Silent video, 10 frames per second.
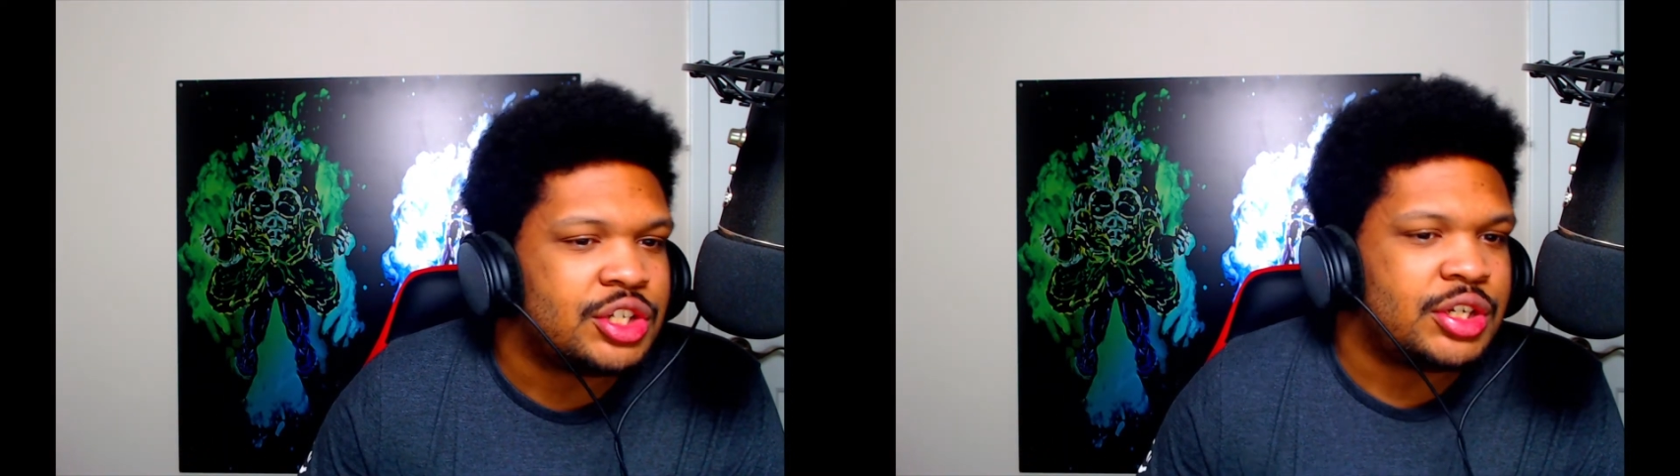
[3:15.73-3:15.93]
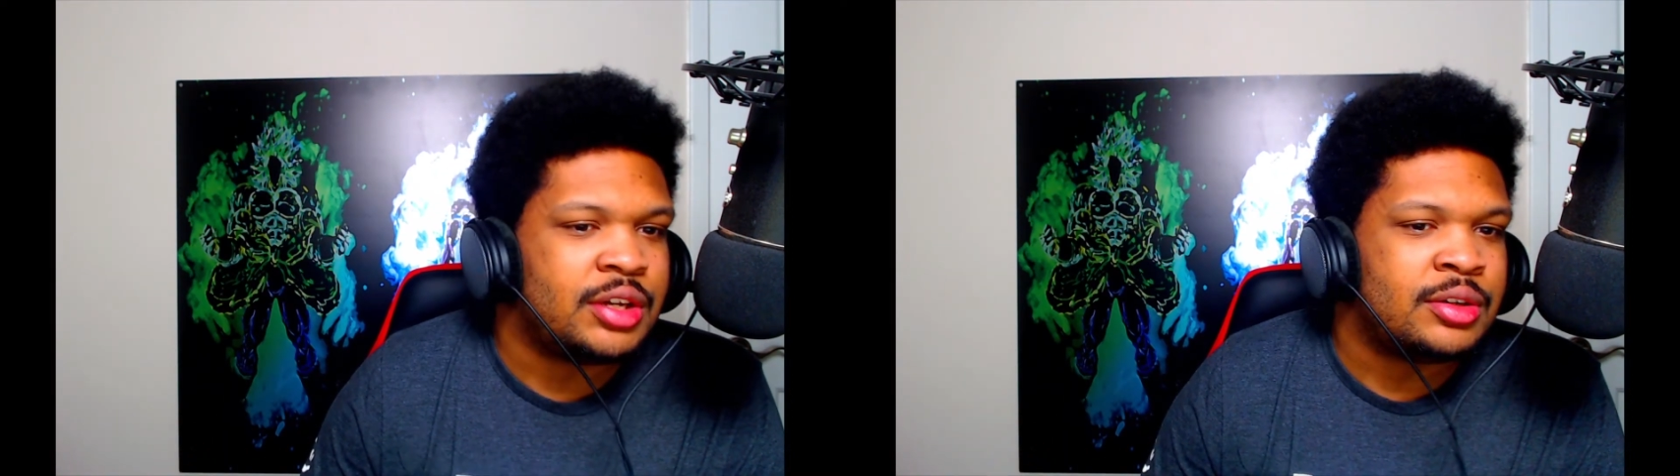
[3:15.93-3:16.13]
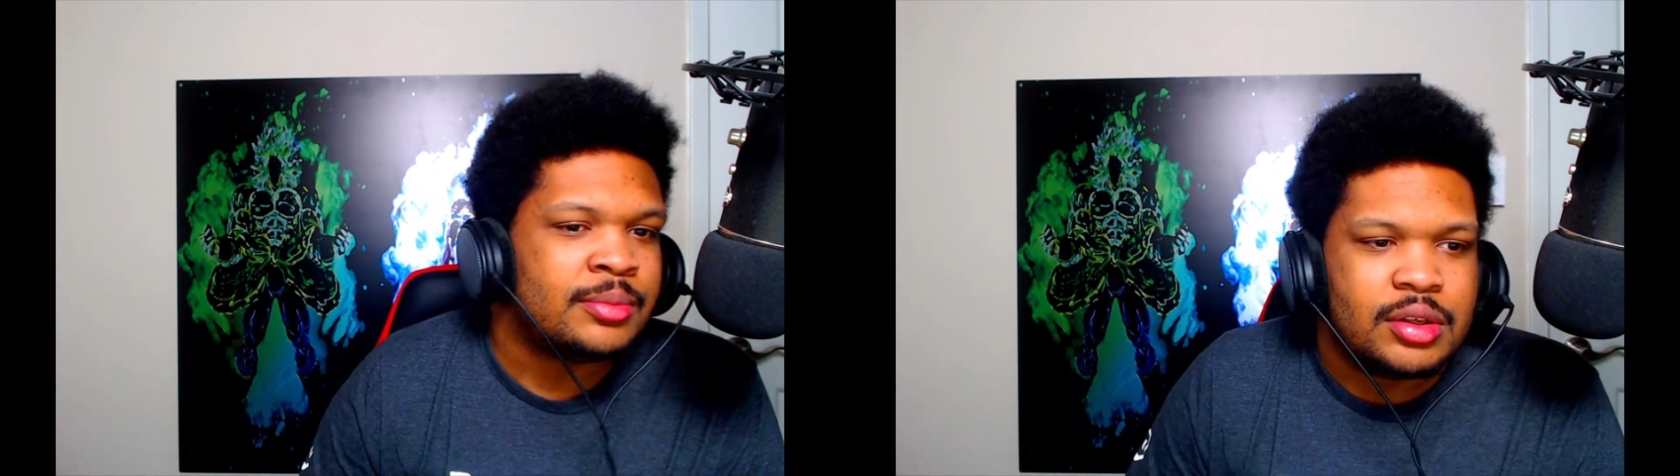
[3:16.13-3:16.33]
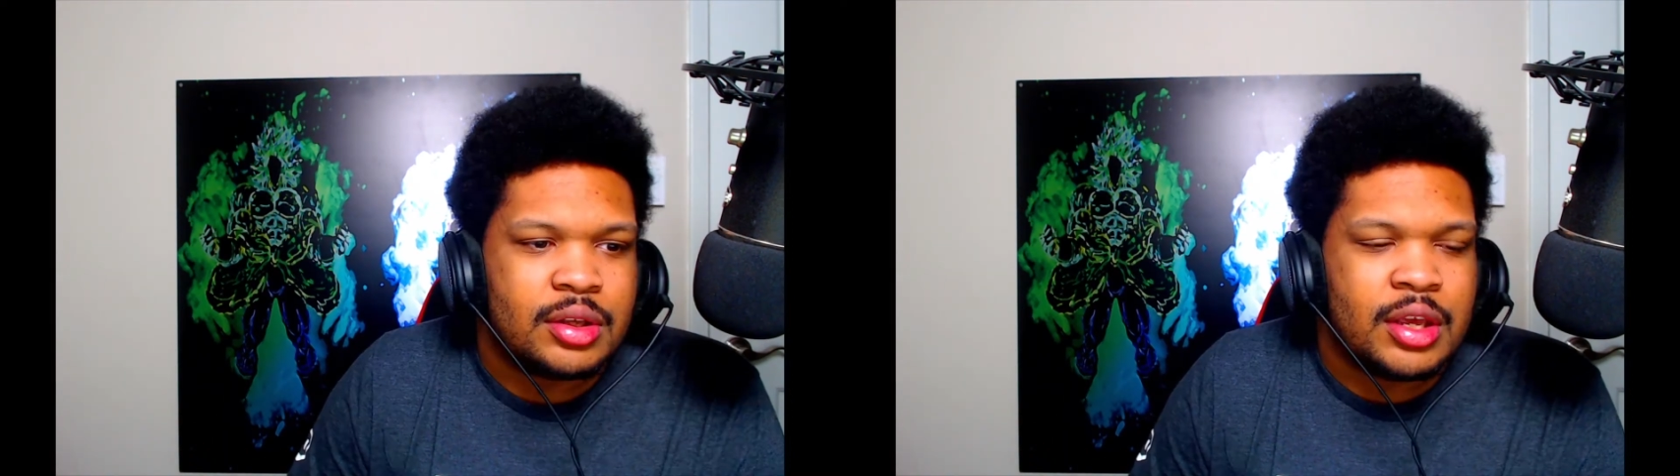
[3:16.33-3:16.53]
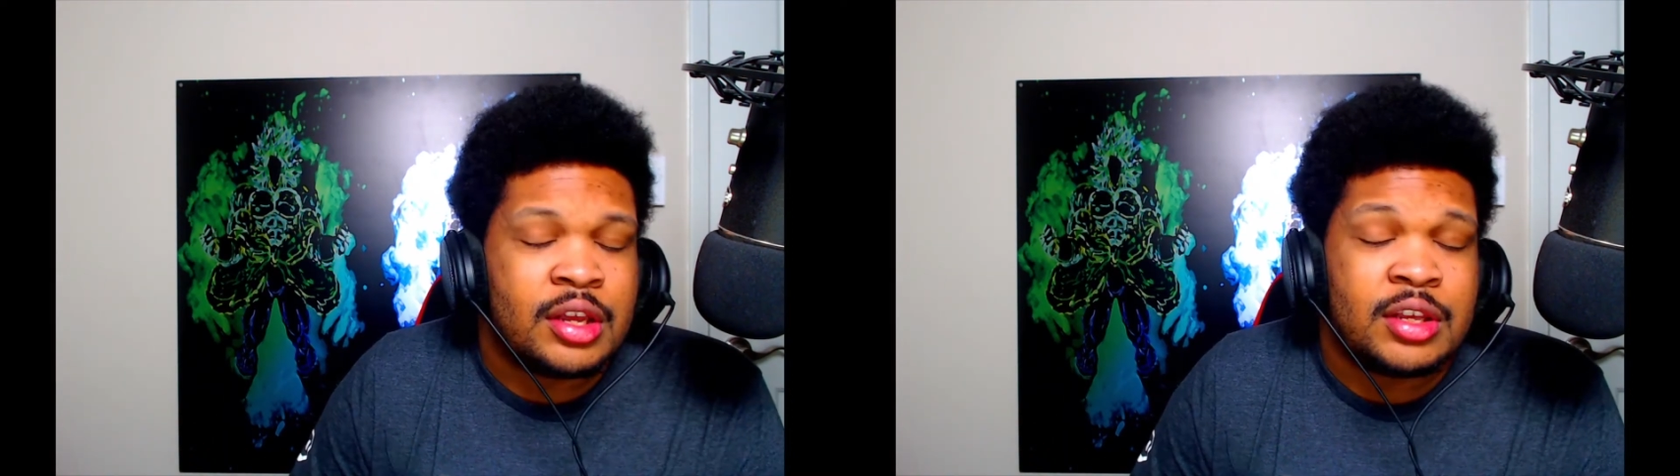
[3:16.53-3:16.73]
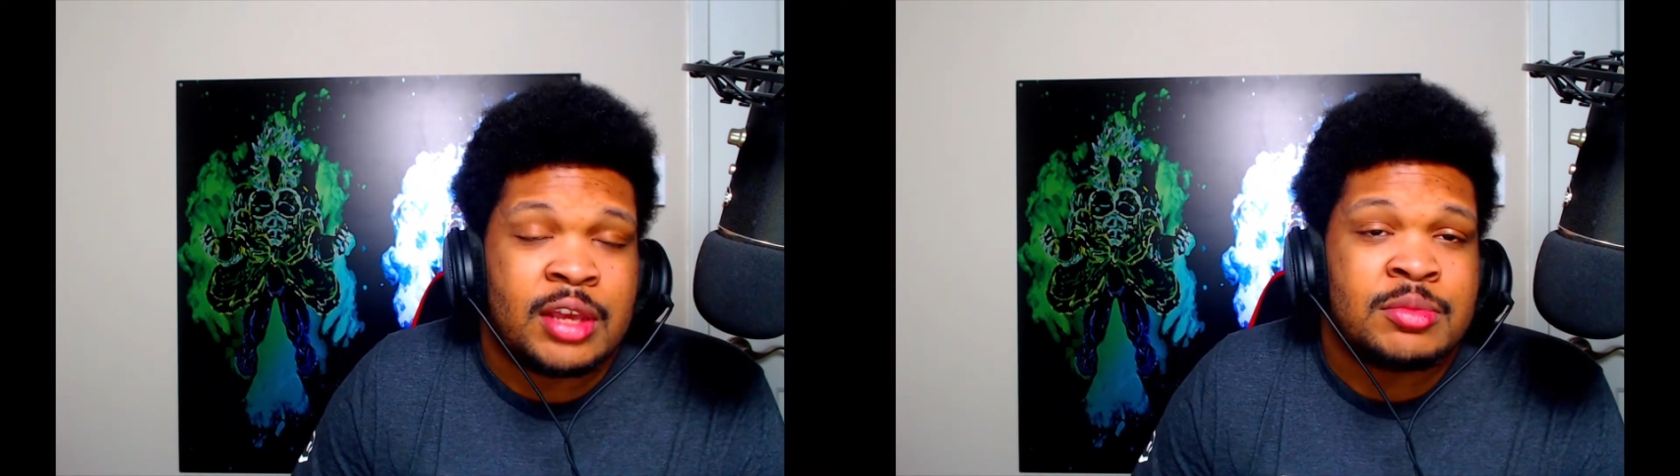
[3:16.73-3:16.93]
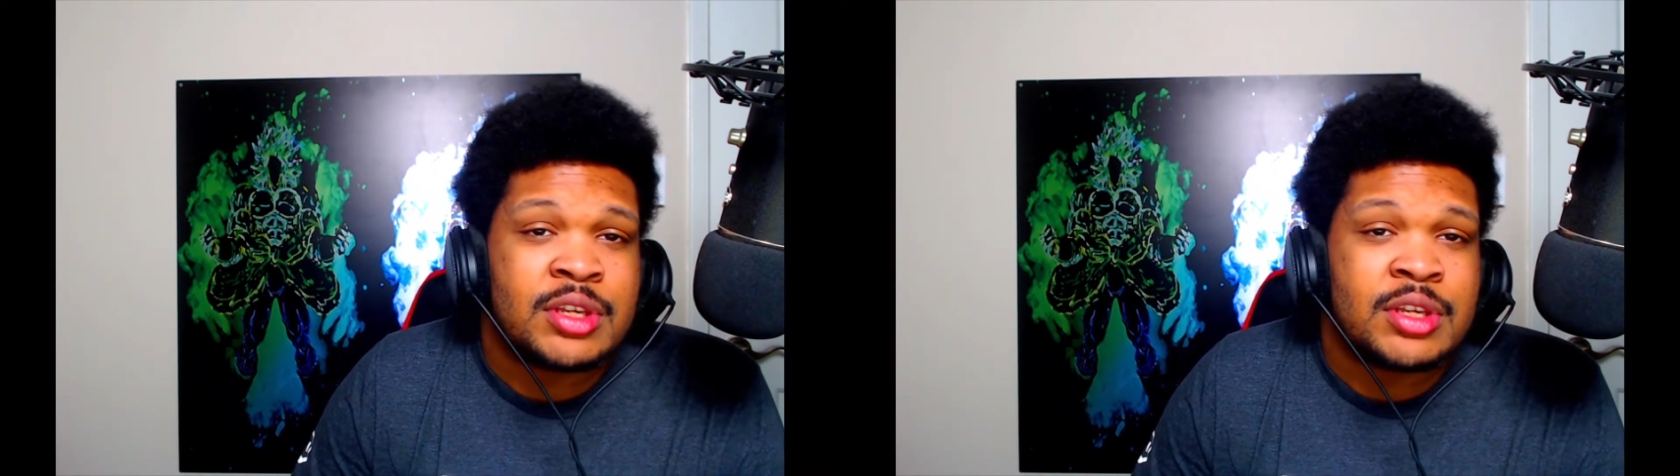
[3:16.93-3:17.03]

gen. And games like